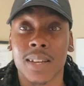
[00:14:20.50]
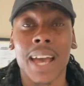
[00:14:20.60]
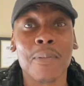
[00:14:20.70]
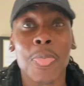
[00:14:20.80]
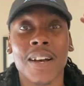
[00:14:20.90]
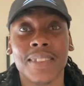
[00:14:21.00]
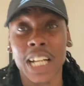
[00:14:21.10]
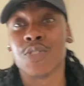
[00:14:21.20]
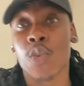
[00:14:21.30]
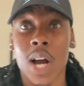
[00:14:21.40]
Hey, thanks
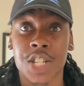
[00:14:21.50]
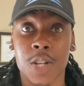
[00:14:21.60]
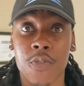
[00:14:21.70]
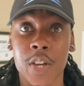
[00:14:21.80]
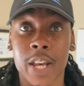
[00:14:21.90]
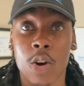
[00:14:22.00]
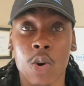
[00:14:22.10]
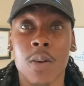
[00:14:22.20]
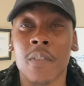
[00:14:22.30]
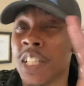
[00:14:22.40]
for watching the video.
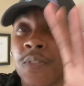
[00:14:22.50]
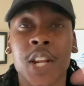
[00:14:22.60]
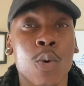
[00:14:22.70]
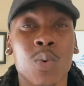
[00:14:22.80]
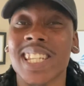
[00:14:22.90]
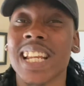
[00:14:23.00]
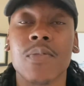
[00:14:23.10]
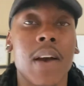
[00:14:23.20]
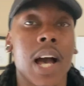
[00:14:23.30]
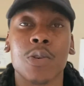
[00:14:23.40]
This video was any
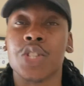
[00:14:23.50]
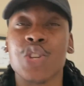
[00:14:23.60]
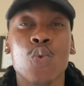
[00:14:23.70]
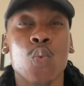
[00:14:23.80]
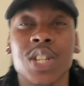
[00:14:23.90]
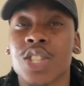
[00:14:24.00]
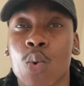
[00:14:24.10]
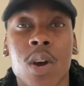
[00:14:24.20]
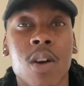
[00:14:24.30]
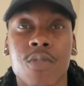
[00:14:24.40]
value to you
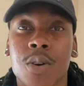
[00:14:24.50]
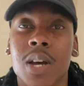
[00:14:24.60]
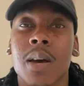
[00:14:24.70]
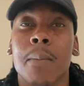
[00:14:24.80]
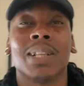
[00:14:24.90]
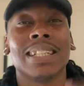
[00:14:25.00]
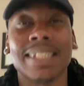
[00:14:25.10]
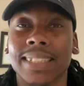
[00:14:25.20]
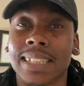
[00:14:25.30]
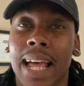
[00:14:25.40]
whatsoever,
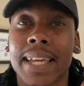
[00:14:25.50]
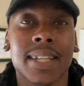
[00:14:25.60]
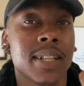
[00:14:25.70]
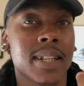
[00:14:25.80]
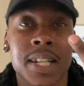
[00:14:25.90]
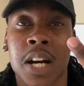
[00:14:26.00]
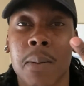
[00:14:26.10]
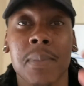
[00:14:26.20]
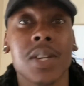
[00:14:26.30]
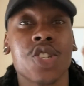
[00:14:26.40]
please like,
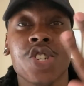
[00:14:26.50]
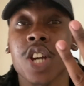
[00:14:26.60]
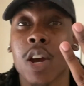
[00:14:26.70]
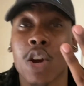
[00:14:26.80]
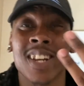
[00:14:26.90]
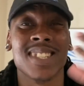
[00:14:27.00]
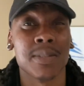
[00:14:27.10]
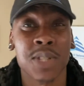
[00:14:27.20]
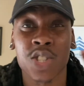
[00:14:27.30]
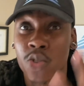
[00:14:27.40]
comment, share, and
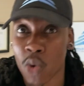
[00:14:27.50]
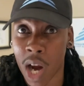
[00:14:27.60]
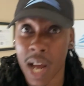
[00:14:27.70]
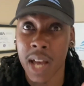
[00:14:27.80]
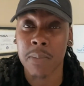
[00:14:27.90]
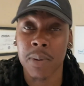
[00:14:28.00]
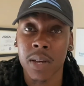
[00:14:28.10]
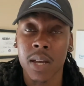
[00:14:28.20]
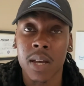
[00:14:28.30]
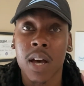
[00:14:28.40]
subscribe.
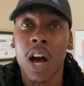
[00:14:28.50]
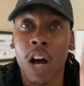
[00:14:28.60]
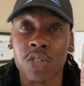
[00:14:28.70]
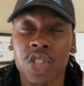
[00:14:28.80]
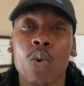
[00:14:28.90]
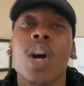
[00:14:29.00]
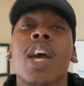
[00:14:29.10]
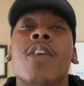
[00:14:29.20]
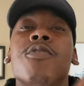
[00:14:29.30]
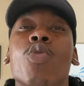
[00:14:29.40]
Also,
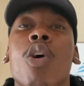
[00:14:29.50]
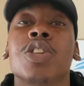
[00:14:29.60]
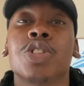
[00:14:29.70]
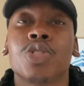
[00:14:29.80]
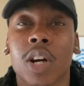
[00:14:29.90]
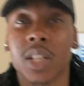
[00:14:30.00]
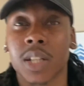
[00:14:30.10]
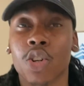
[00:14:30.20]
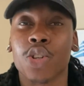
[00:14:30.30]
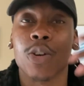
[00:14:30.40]
if you are struggling
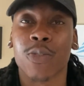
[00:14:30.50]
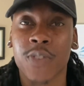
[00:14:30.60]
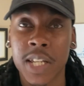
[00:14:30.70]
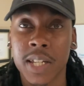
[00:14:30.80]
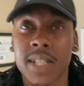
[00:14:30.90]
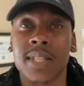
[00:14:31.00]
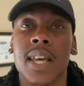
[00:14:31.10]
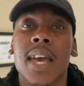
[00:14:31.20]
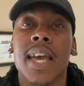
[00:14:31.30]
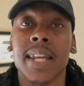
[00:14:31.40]
on your fitness
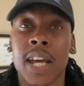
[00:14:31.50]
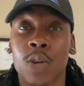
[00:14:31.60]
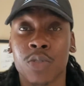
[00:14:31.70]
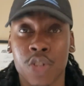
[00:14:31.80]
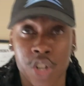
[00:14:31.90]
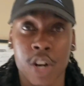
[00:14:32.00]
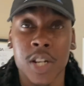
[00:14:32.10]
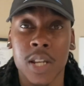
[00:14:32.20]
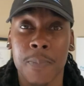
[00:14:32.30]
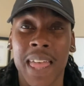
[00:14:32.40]
and health journey
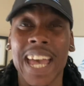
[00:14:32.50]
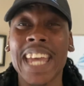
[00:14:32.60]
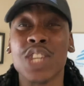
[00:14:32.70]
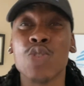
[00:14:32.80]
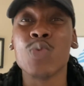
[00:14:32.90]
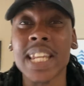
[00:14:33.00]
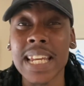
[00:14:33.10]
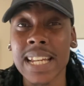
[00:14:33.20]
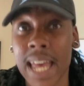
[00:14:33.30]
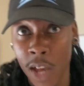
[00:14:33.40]
and you need
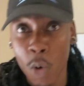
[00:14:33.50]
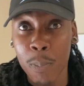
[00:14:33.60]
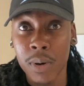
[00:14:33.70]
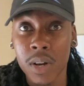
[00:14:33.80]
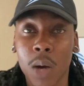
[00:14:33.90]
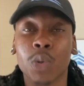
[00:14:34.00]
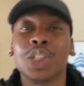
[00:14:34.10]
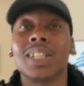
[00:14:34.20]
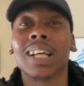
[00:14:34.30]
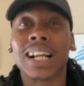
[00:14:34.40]
help, I want
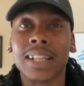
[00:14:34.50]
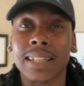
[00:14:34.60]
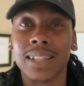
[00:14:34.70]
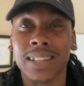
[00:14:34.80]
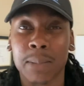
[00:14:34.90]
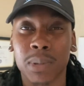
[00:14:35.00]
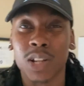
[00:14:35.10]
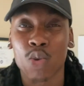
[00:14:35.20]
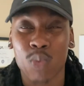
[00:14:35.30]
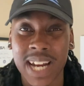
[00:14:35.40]
you to click the link below
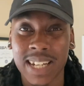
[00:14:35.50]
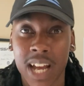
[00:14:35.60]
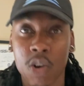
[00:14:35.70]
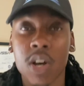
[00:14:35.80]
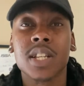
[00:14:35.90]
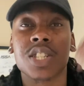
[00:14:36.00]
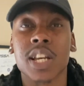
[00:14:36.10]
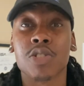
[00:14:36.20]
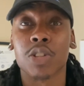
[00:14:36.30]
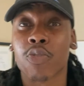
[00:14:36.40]
right now.
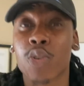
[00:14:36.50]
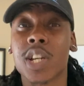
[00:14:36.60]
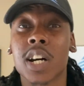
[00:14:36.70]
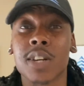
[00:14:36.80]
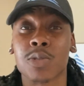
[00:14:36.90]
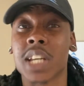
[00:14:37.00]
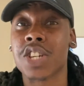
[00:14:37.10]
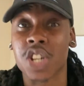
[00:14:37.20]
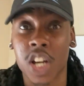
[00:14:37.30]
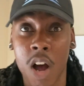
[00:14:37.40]
Schedule a free
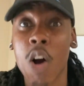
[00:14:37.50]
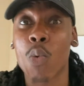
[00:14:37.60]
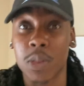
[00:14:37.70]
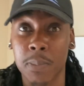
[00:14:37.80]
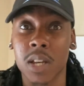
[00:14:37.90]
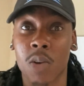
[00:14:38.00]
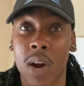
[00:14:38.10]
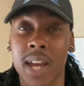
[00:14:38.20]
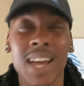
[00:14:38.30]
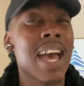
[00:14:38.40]
consultation call with me, all
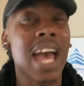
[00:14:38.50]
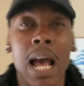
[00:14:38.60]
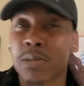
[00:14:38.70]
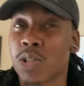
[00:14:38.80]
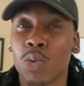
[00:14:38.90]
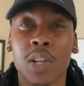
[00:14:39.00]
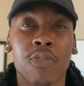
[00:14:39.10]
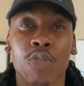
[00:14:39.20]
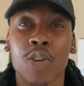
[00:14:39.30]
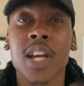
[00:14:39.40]
right? Absolutely
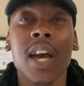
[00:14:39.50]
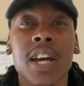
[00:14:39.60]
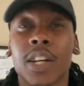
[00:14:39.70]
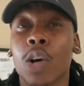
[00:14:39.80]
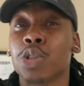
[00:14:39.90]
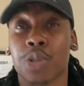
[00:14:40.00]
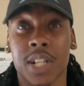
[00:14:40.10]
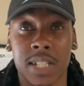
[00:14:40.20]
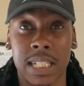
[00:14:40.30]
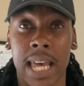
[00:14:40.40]
free, no strings
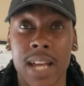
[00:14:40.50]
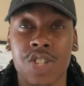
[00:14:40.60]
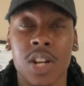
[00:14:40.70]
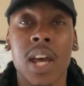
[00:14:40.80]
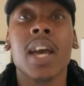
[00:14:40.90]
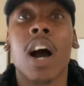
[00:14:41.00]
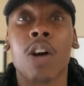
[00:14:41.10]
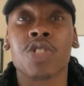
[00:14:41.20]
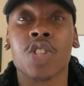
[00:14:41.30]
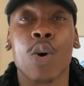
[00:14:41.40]
attached.
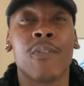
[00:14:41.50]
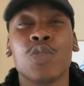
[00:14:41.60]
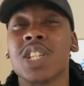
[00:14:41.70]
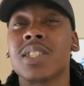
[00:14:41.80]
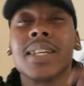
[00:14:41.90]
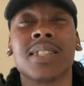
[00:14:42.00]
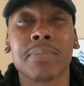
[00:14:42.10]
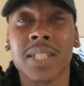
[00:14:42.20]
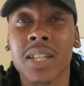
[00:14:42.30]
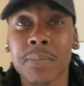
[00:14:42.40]
Also, if you just need some
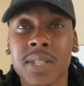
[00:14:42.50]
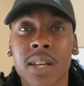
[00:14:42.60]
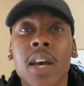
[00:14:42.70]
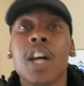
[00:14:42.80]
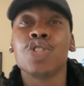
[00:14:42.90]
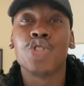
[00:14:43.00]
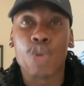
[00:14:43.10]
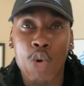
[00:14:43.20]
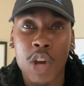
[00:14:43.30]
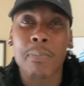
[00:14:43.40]
tips,
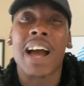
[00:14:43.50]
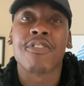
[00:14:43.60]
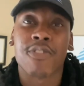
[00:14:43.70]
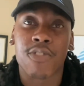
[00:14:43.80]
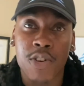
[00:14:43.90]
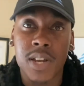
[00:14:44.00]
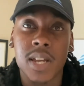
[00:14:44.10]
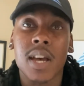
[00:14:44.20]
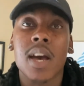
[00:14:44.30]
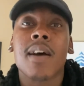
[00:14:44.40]
join my free
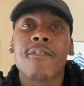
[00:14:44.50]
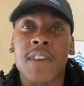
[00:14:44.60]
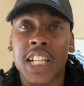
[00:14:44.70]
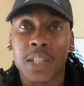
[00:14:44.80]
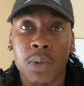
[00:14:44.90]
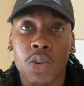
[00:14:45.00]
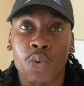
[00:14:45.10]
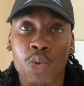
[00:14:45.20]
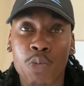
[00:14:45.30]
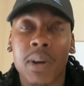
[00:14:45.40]
Facebook
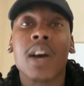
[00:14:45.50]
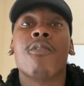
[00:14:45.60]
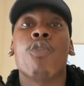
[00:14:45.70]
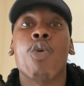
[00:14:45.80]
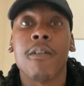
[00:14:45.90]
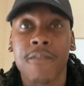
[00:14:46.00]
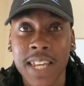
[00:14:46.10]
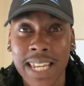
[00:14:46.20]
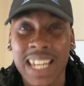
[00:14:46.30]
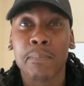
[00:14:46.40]
group for
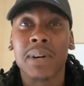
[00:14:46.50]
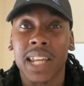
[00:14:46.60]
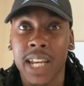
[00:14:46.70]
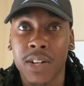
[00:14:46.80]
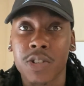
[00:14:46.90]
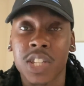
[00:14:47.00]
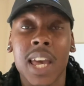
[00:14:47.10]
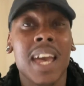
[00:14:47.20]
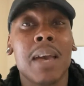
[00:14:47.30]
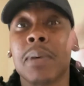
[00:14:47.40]
vegan beginners
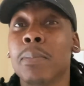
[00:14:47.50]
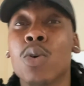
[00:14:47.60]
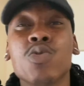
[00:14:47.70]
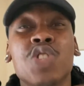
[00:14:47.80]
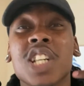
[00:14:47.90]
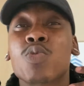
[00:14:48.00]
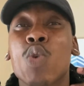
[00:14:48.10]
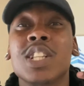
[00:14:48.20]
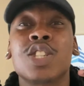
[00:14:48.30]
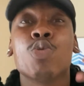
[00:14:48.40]
and people who just want
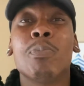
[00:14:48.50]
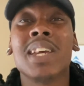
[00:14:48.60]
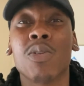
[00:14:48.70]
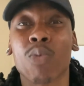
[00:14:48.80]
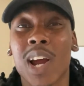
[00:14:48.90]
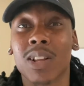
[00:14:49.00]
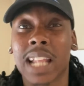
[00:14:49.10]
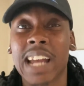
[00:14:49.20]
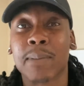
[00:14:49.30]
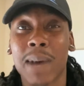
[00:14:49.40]
to be around
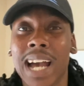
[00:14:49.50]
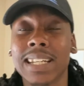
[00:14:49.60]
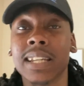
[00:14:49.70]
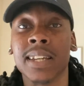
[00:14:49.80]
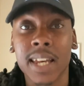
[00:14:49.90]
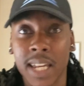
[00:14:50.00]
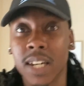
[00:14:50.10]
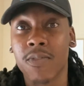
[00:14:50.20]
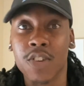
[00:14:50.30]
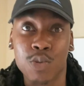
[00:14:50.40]
like-minded
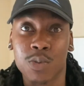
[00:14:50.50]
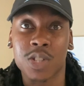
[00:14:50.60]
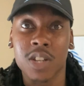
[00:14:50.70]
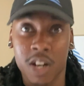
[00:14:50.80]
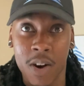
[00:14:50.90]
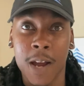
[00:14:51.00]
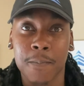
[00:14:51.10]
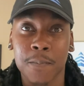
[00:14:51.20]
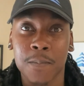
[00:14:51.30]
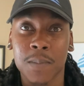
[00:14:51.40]
individuals, all right?
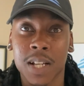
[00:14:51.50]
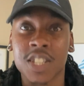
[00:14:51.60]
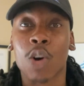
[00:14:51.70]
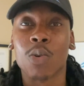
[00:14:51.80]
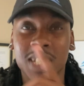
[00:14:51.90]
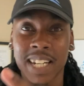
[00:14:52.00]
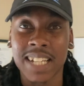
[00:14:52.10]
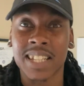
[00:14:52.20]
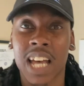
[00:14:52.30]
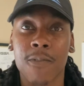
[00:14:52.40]
So, till next
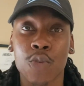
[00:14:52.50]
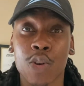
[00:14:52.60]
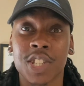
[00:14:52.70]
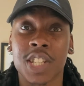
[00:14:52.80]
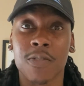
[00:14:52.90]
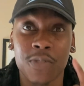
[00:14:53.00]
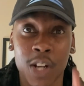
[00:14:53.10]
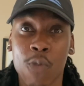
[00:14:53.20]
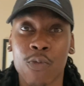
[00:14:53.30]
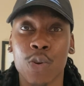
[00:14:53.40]
time, fuel yourself,
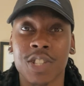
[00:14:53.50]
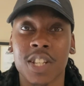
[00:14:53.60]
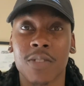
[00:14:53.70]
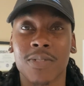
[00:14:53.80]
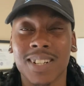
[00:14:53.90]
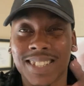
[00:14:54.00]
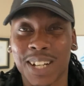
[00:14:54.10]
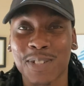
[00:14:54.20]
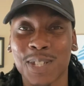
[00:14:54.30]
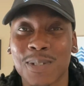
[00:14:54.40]
don't fool yourself. Talk
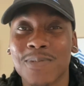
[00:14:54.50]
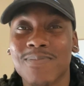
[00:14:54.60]
soon.